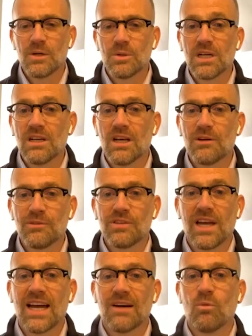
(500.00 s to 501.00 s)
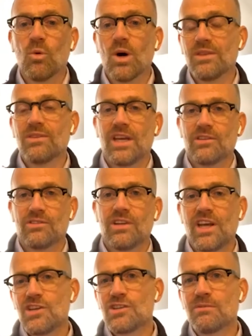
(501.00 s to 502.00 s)
I would love to have one
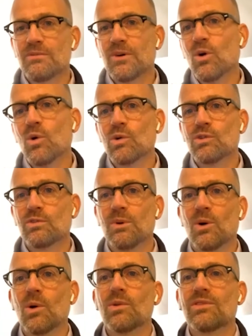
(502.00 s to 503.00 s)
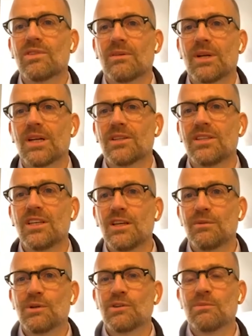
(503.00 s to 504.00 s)
destination for all sports. I mean, I
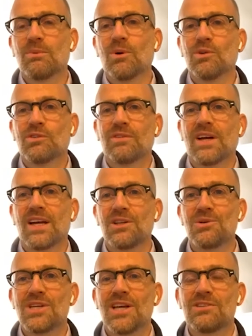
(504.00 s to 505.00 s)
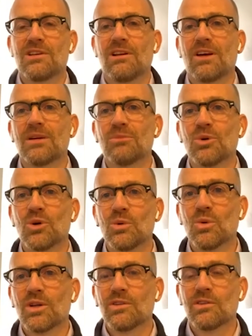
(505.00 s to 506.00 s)
think if you're a sports fan, you tend to like more
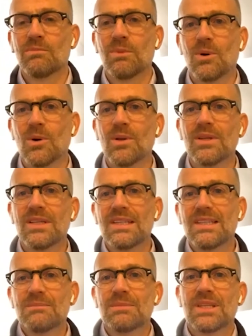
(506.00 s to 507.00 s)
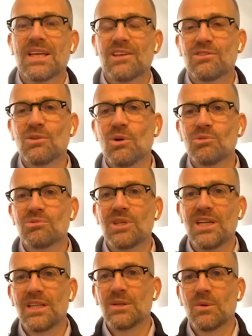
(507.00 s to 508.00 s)
than one sport, but that's not
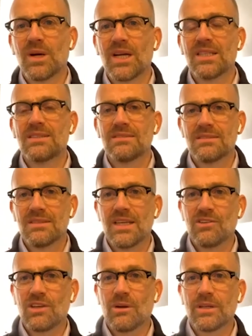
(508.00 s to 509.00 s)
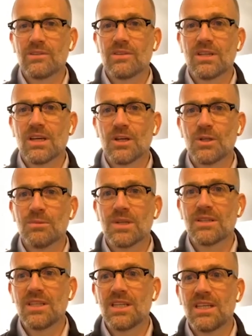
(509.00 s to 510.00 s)
really the way it's going to go. But I